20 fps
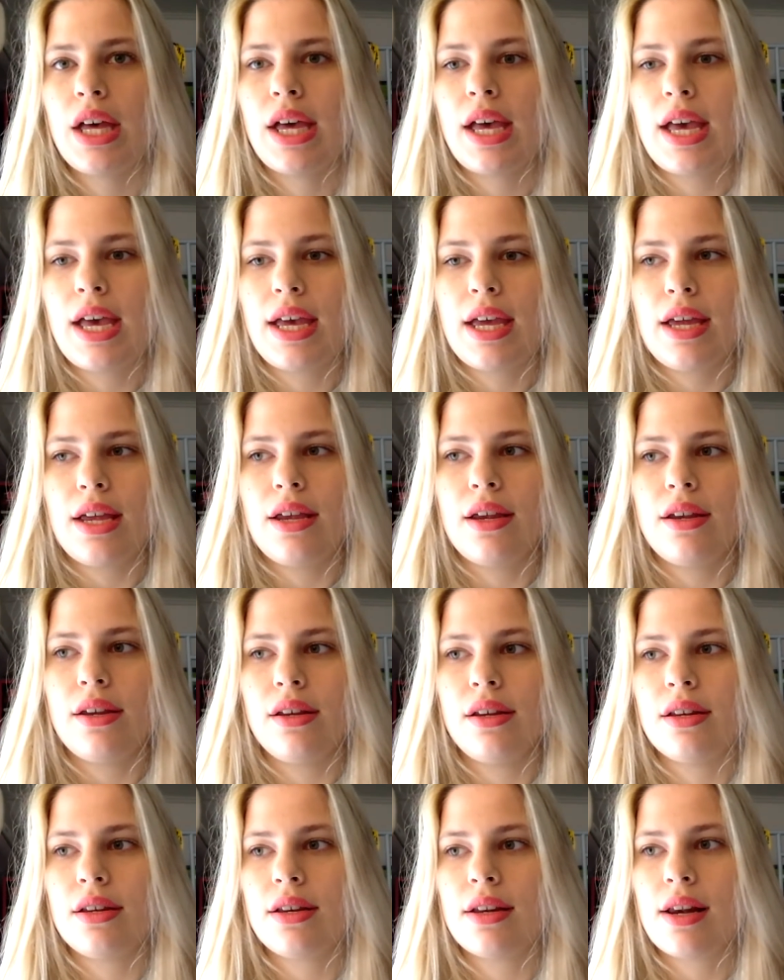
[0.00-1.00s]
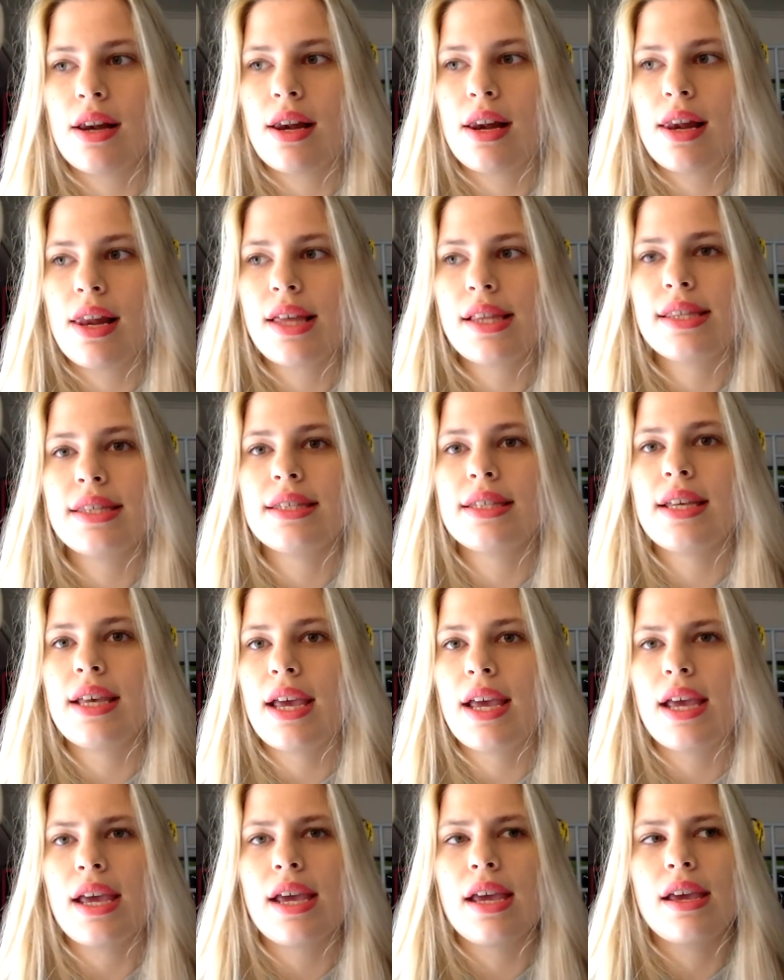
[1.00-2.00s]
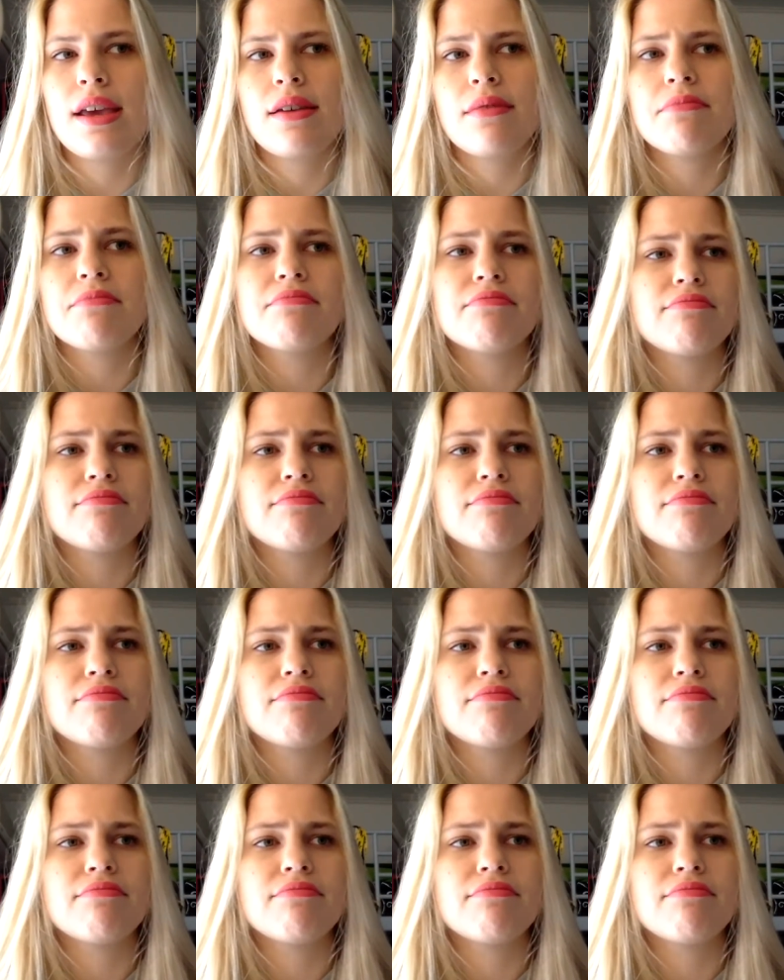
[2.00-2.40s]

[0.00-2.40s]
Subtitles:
and let's say